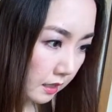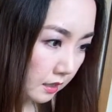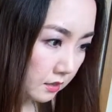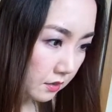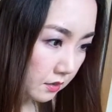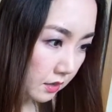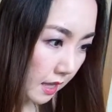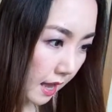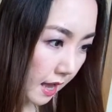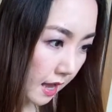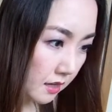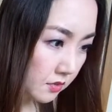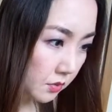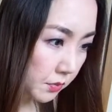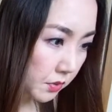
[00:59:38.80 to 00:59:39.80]
Yeah,
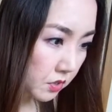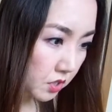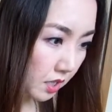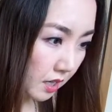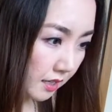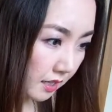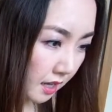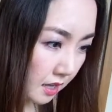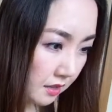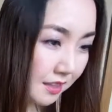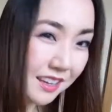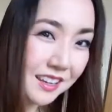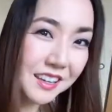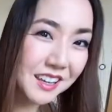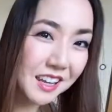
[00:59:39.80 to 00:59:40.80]
super chat again.
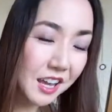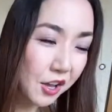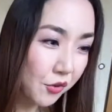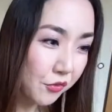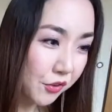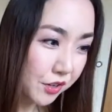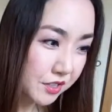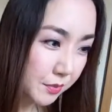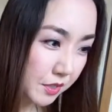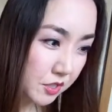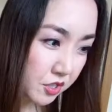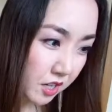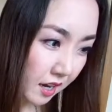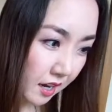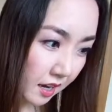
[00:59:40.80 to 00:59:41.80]
Thank you for your super
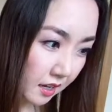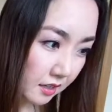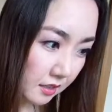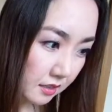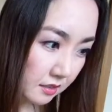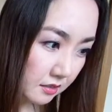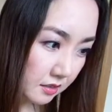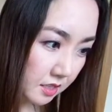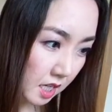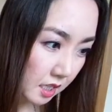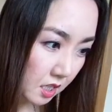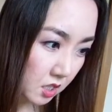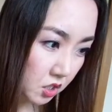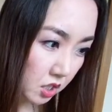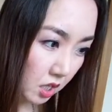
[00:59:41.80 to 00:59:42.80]
chat.
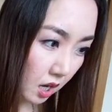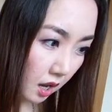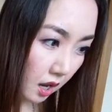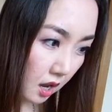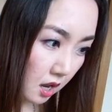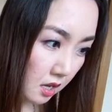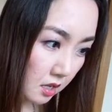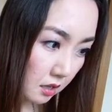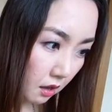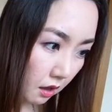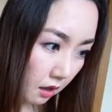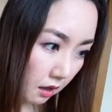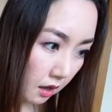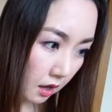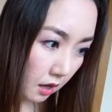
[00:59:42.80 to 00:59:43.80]
Dankeschön.
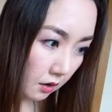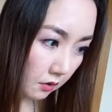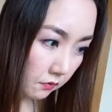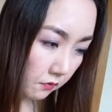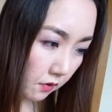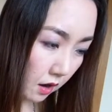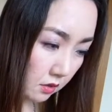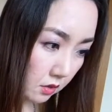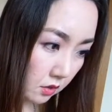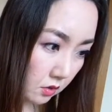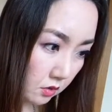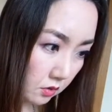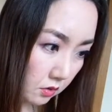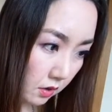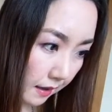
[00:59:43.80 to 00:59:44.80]

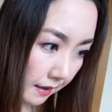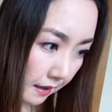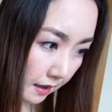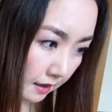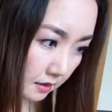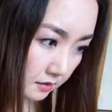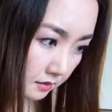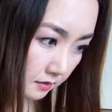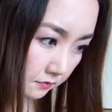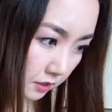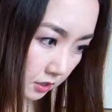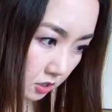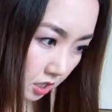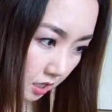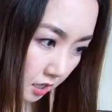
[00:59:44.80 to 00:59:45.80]
Follow AD with
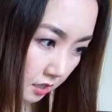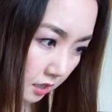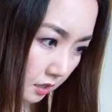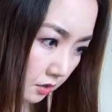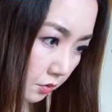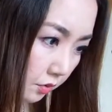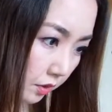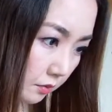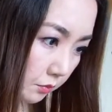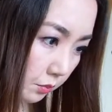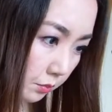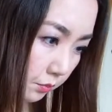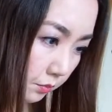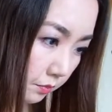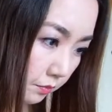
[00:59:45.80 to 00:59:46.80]
China. Great
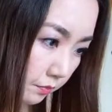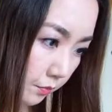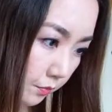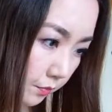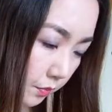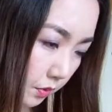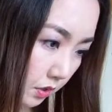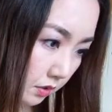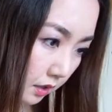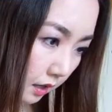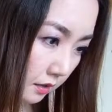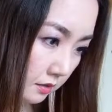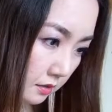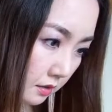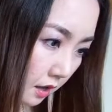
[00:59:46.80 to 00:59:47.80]

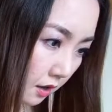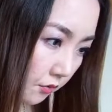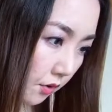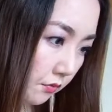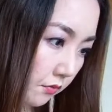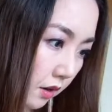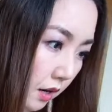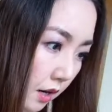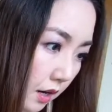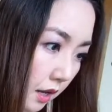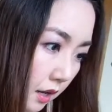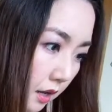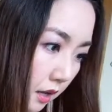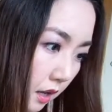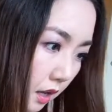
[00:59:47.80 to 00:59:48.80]
podcast every
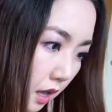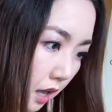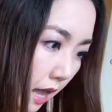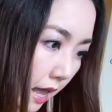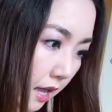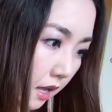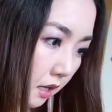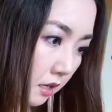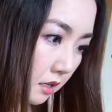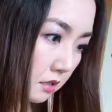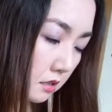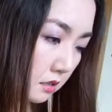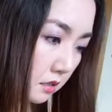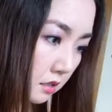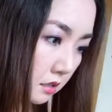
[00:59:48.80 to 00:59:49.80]
Friday.
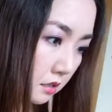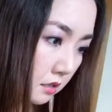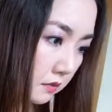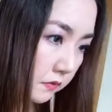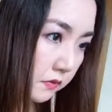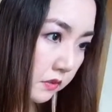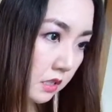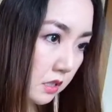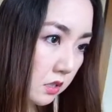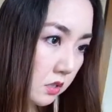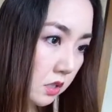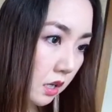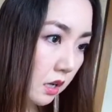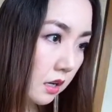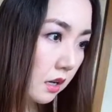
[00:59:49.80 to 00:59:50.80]
ATV
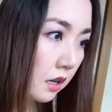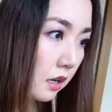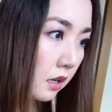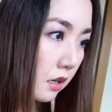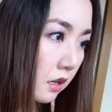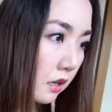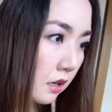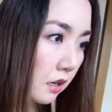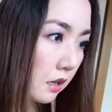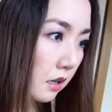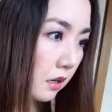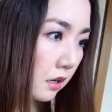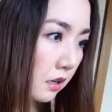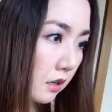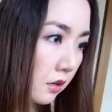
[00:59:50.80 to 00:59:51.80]
China.
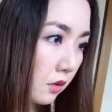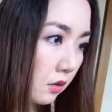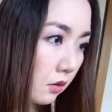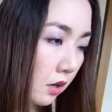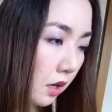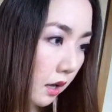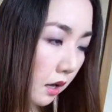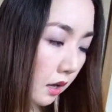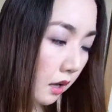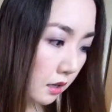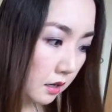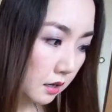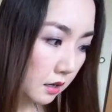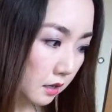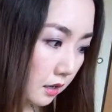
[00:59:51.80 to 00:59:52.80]
Okay.
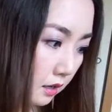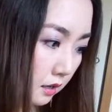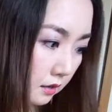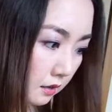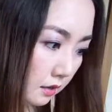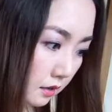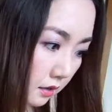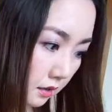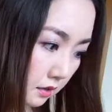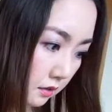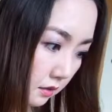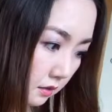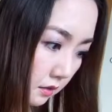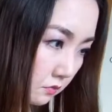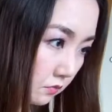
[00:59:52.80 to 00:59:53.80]

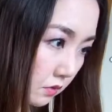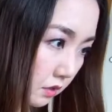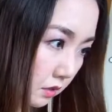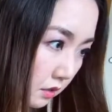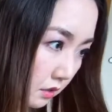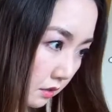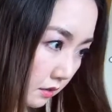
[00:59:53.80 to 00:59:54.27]
ATV.